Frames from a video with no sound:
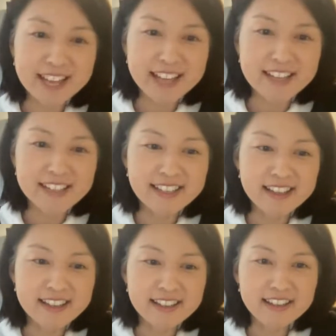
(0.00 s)
and
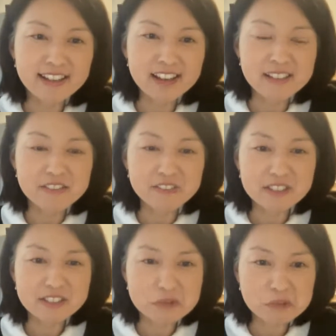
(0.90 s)
that kind of
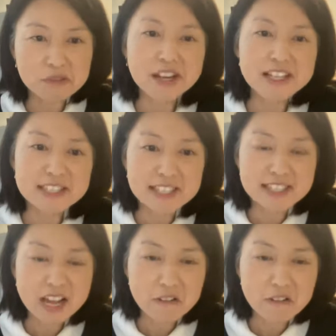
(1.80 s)
summarizes